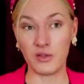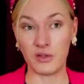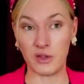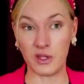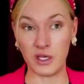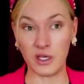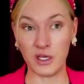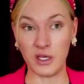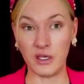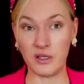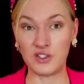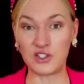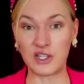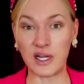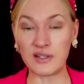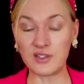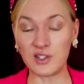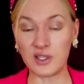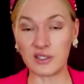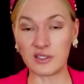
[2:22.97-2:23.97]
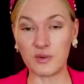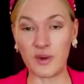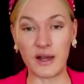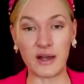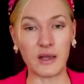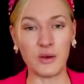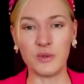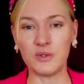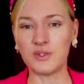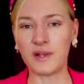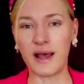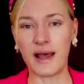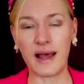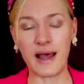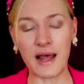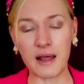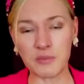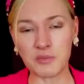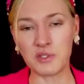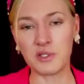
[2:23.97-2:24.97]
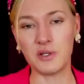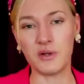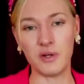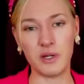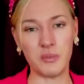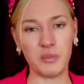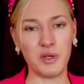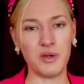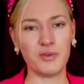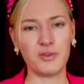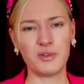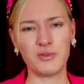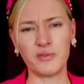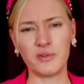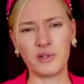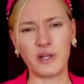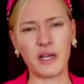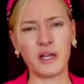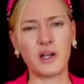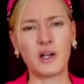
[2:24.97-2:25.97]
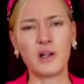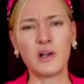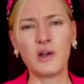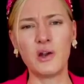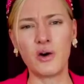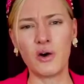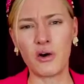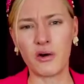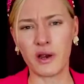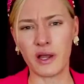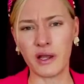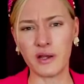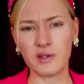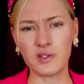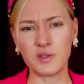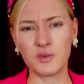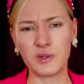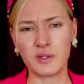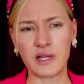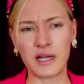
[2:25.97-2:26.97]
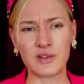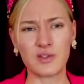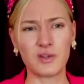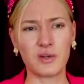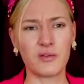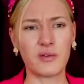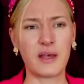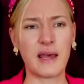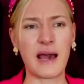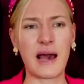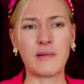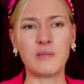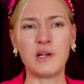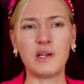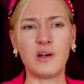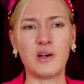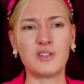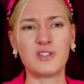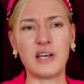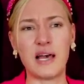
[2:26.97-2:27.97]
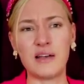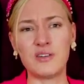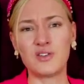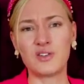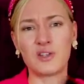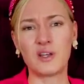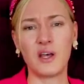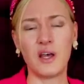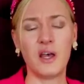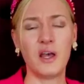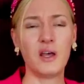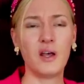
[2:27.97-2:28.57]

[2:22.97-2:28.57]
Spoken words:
The Sussex wedding was absolutely beautiful and glorious, with that sort of Camelot-esque